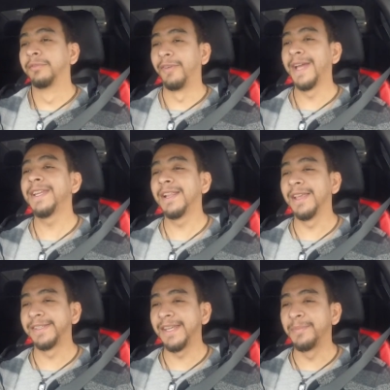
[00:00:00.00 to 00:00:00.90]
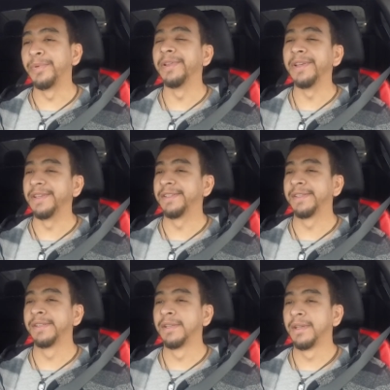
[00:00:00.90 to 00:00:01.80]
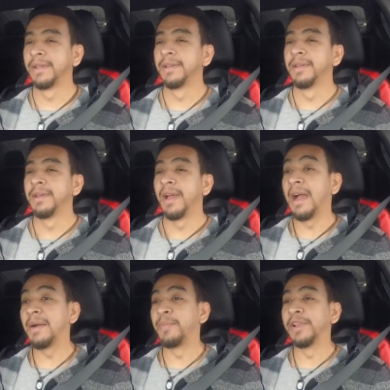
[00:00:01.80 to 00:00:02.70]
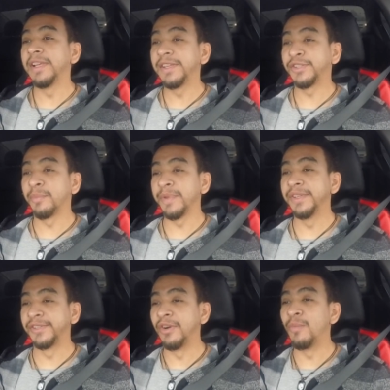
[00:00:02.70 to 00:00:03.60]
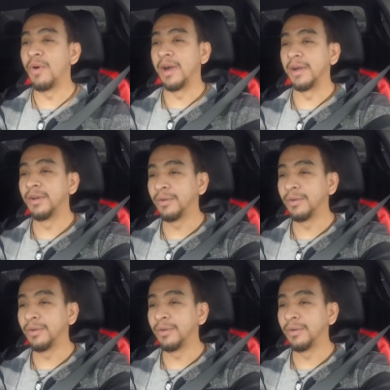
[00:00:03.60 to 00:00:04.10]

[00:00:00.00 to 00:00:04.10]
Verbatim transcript: Finally, I see a police, and a police stopping someone.